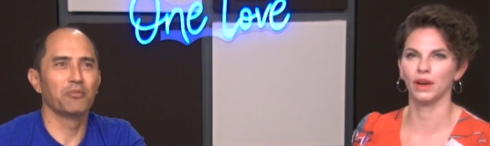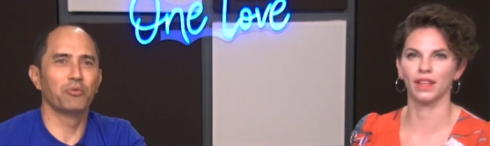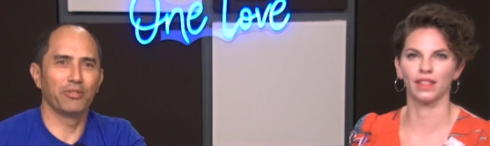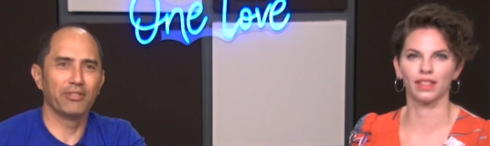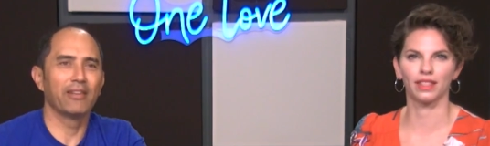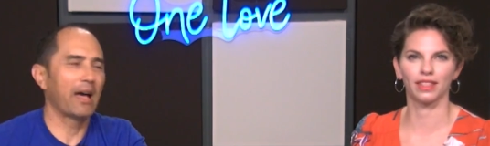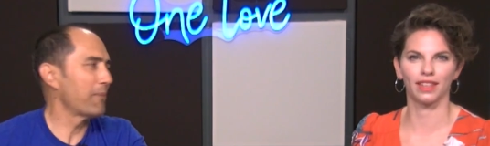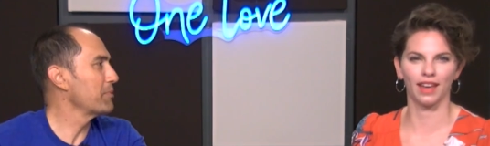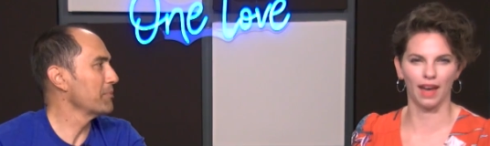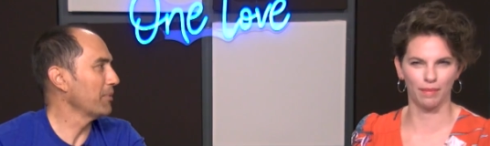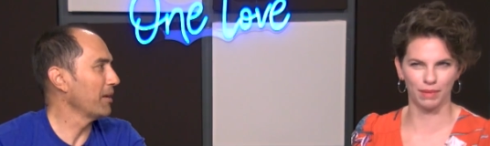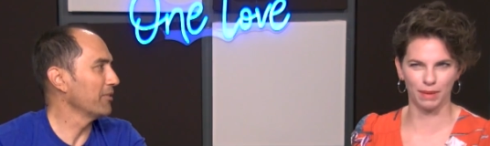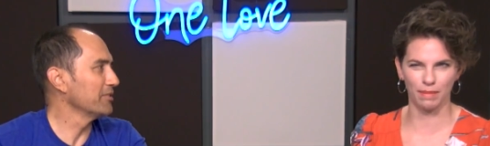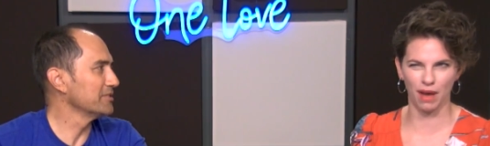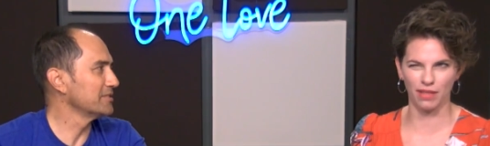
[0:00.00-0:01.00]
Speaker 1: with happy, happy,
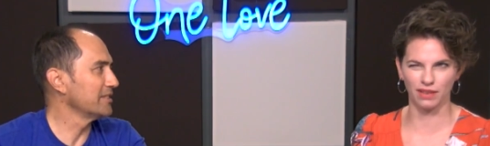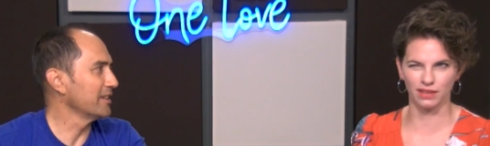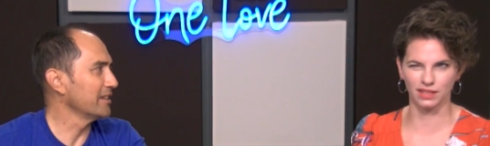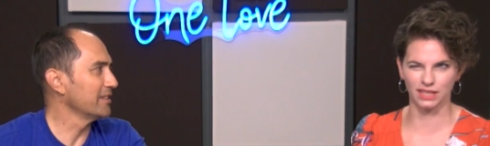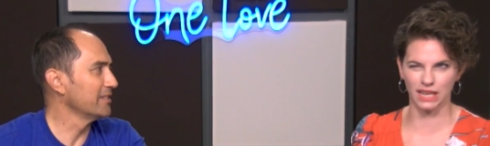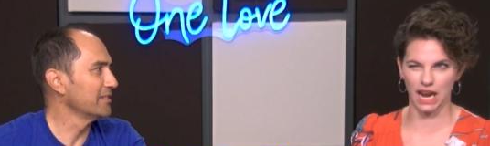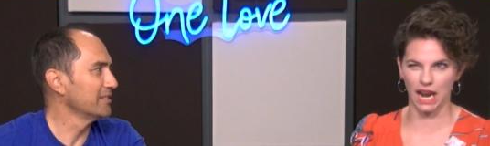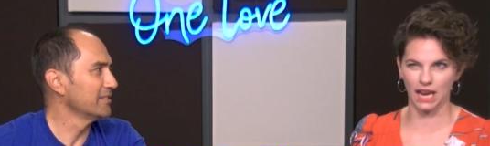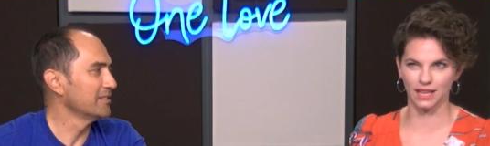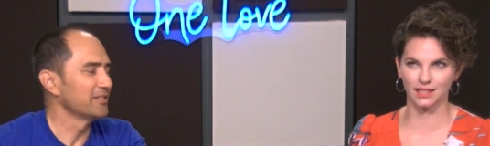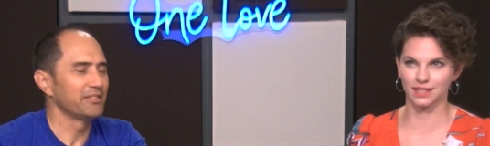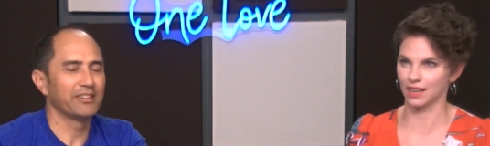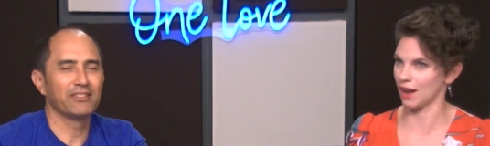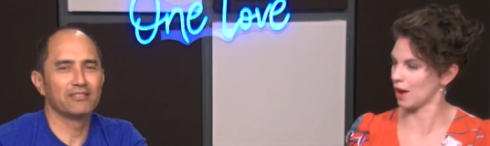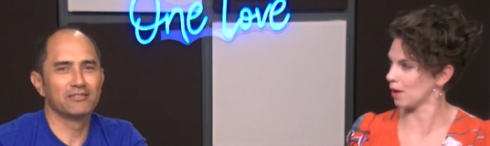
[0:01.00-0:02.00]
Mother's, Mother's Day. Day.
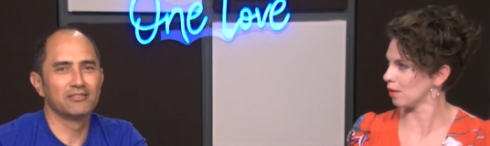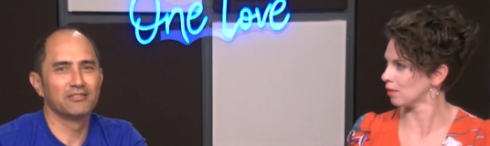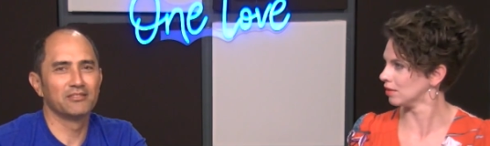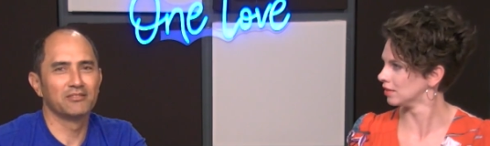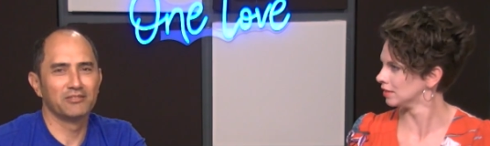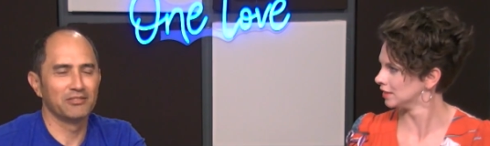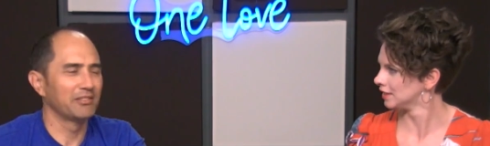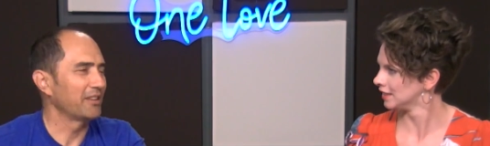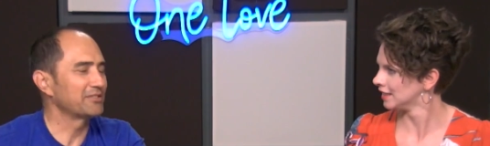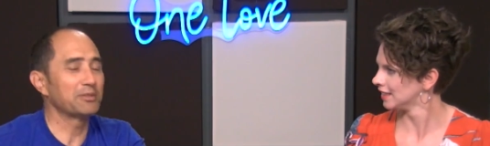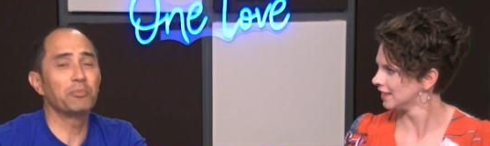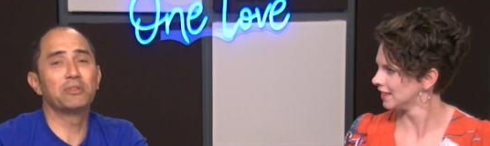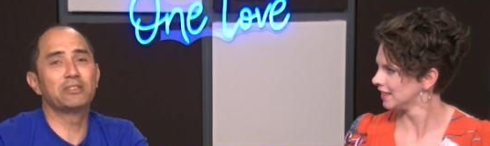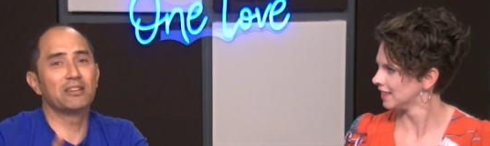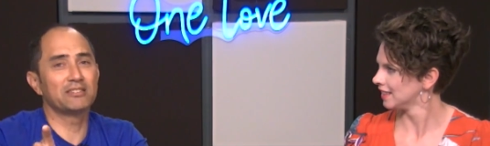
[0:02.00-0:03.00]
So. You,
Speaker 2: if
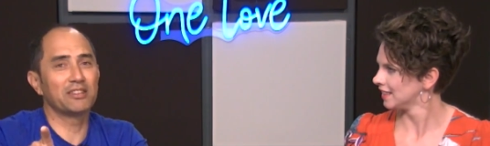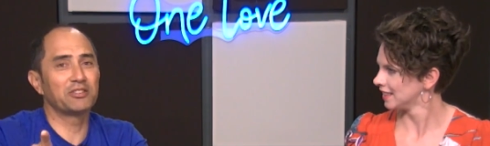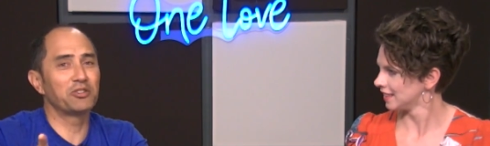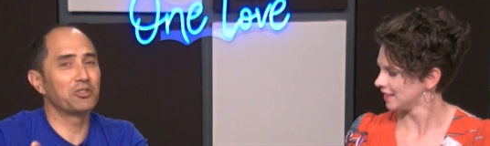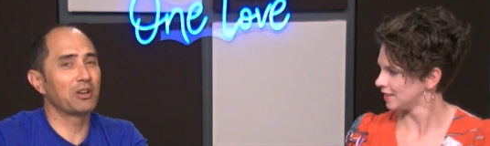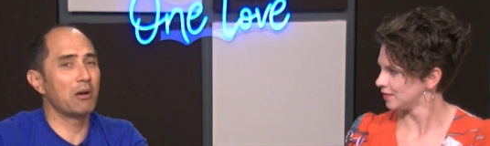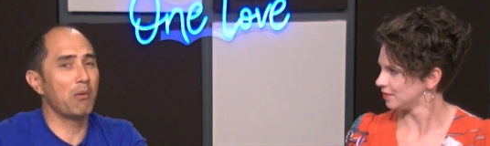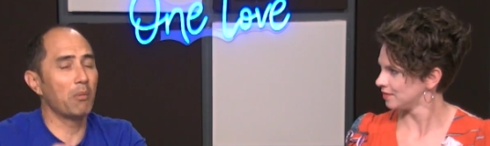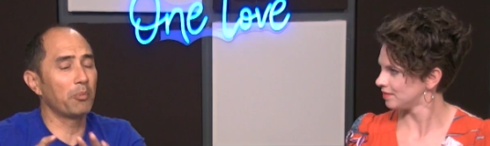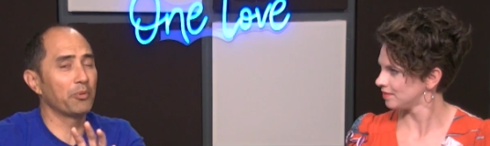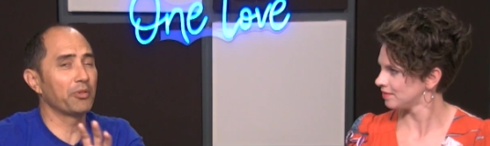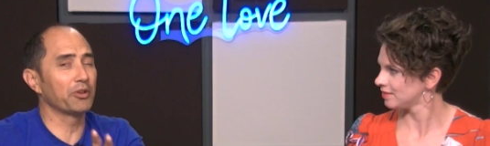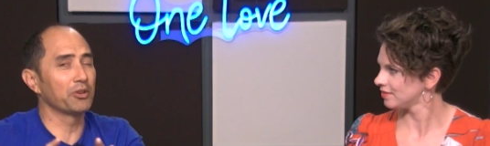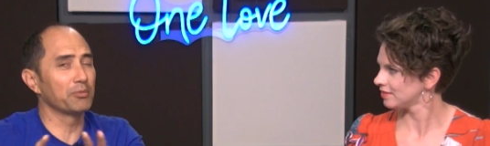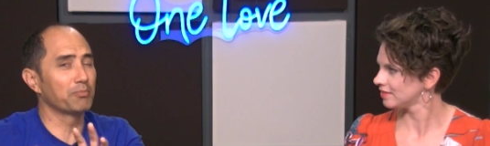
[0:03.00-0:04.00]
someone does that to you, come up with
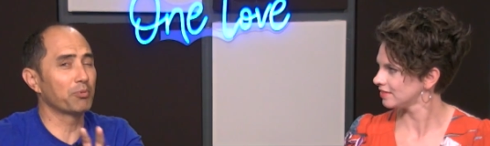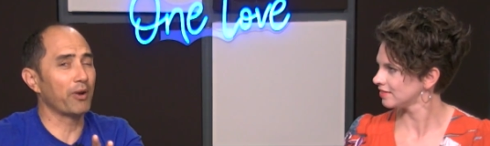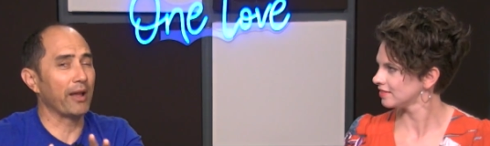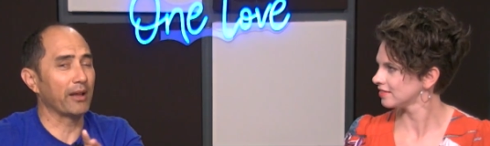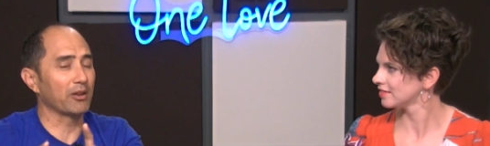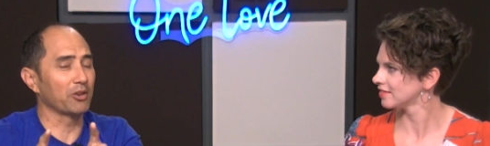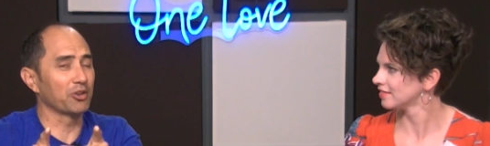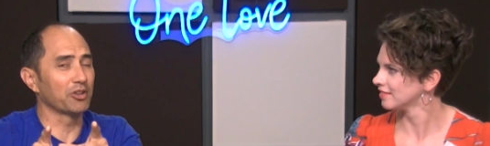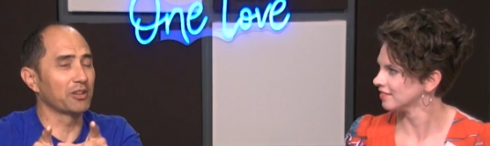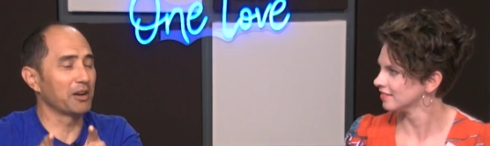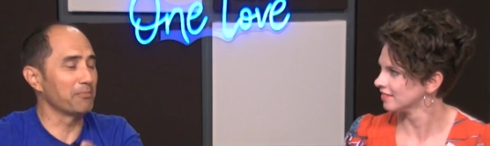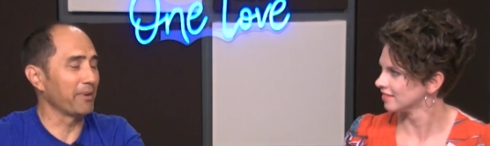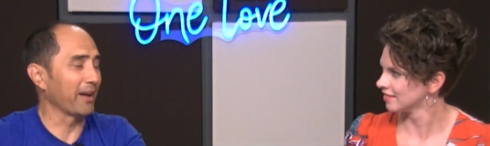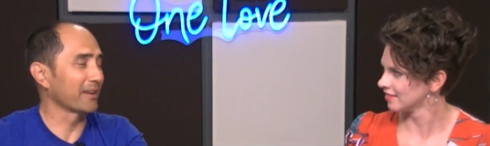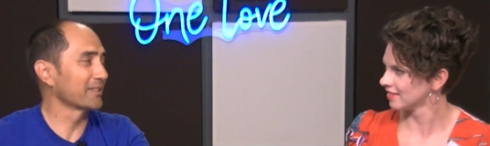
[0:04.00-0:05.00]
a good prank or good
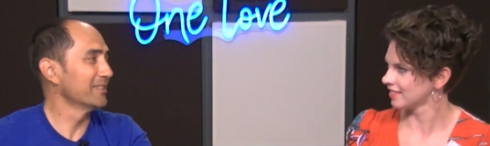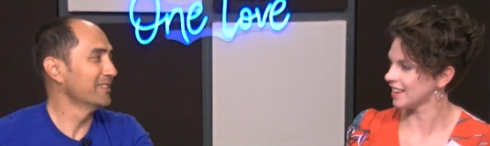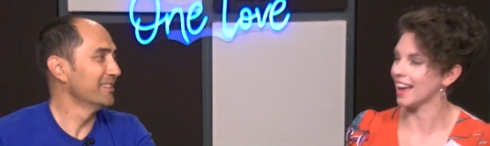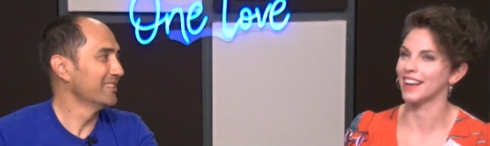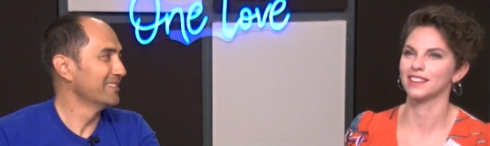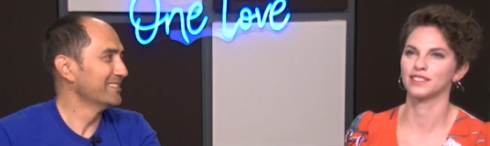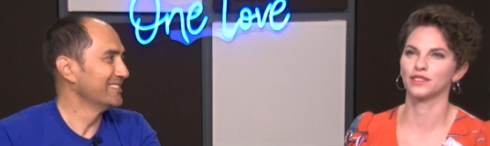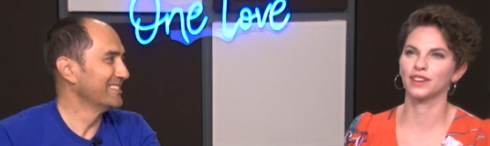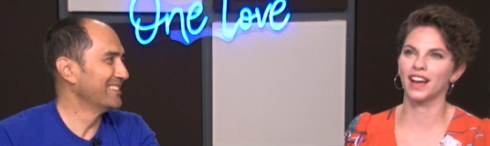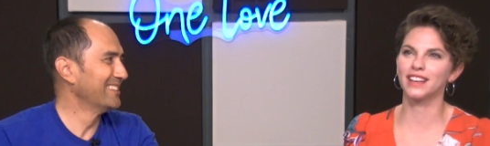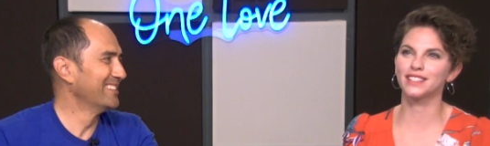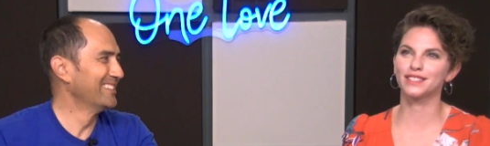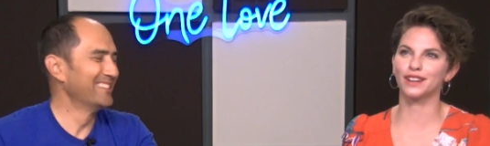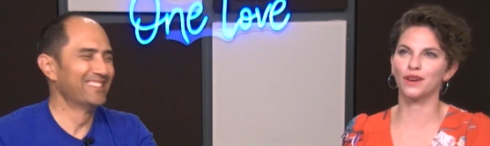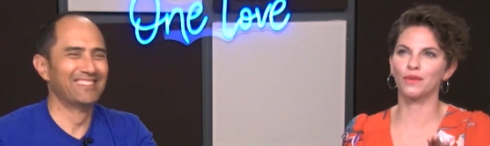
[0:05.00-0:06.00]
comeback.
Speaker 1: Yeah, so
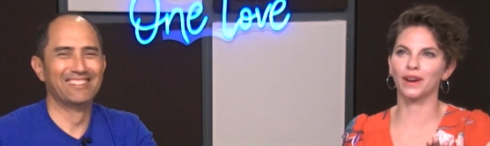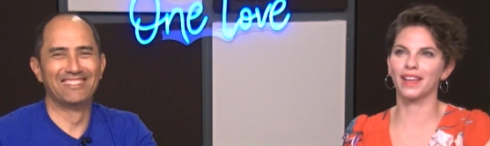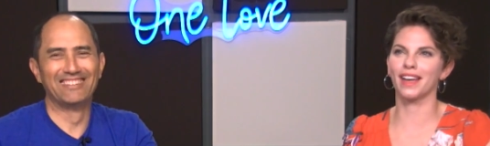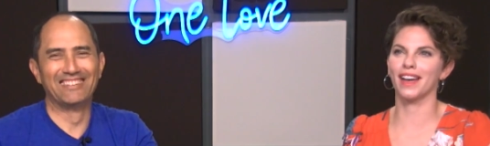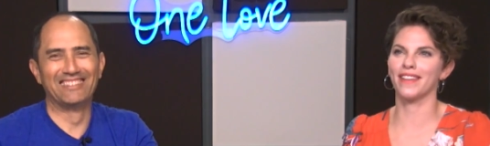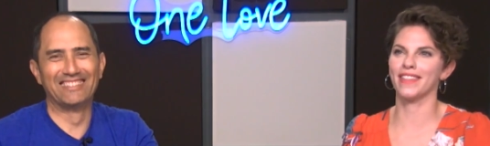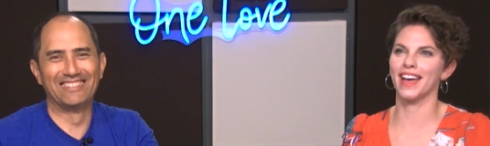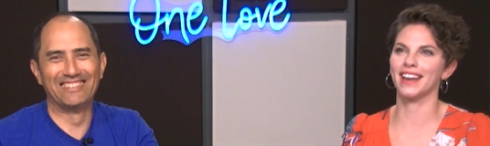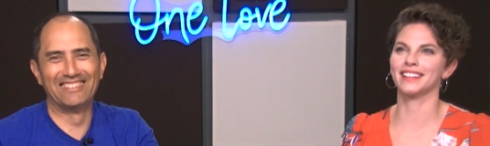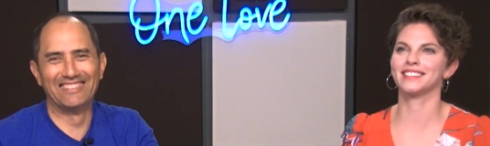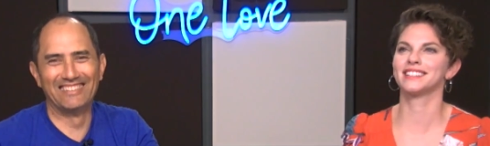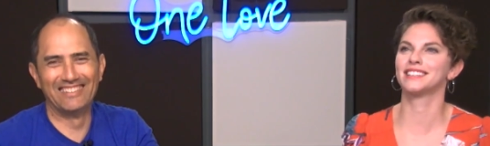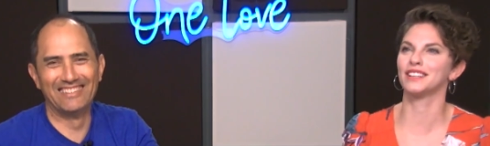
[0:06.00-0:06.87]
guys, start working on that. It's still